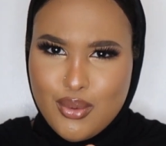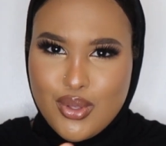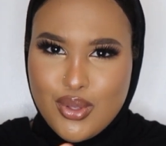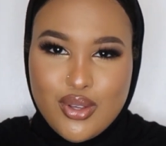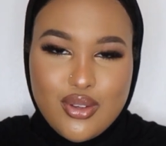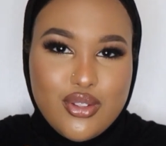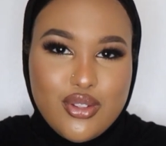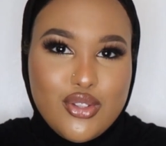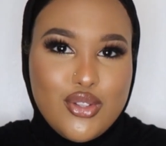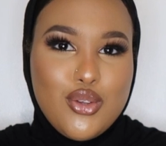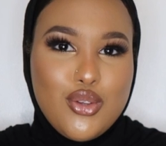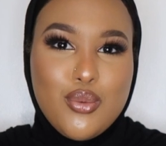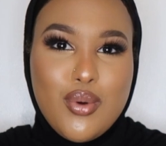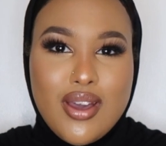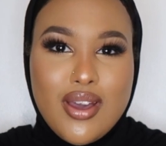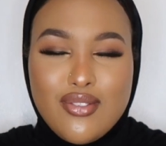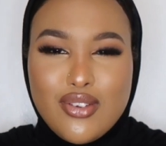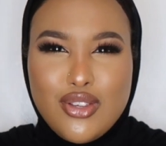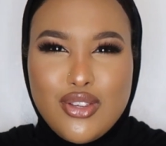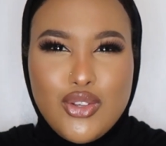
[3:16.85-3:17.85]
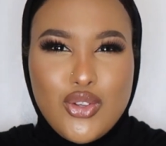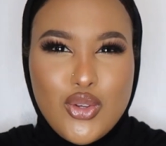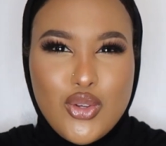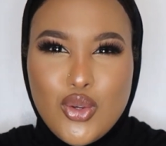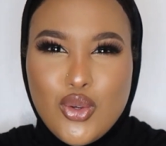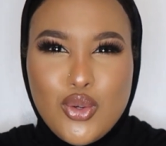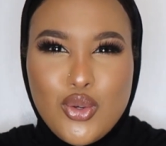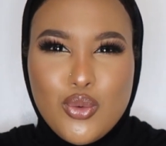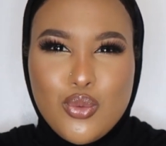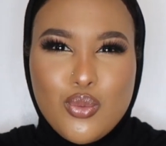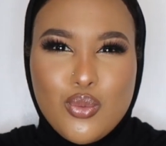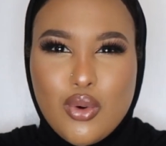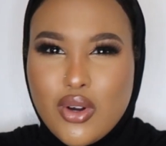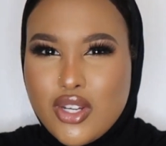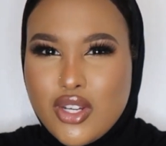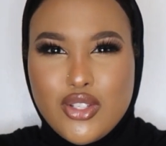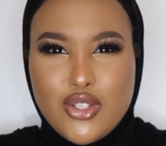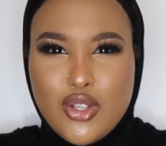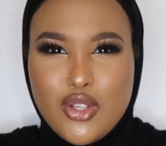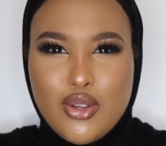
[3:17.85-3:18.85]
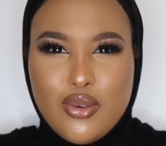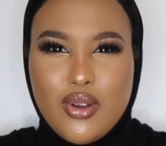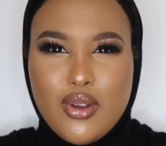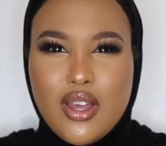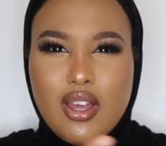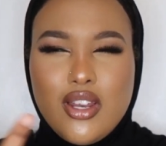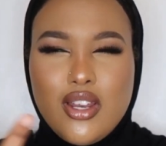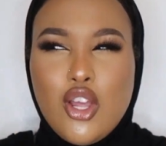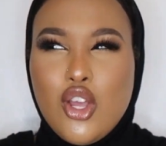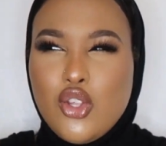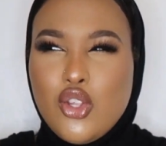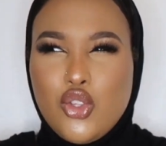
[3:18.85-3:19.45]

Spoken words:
you can do whatever you want to do and